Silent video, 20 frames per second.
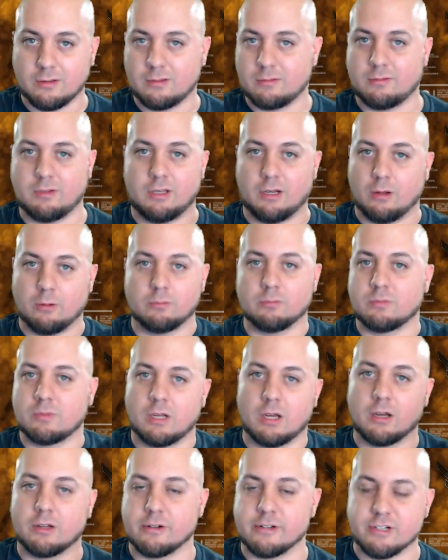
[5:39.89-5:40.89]

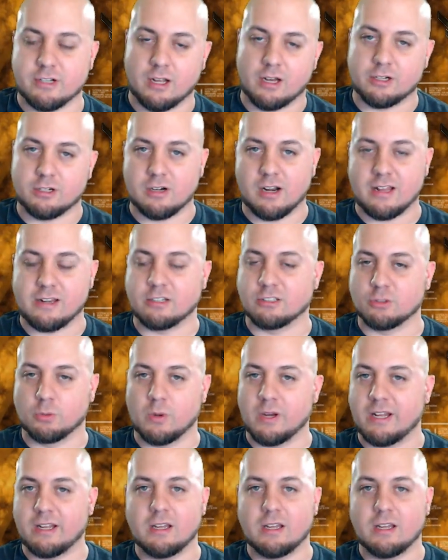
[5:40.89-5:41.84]
100 light years away?